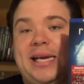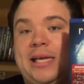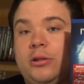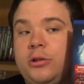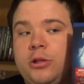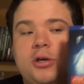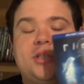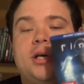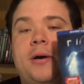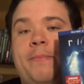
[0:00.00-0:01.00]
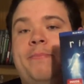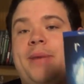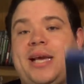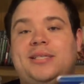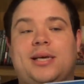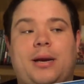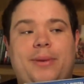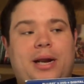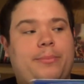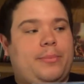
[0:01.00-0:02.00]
It looks amazing. I mean,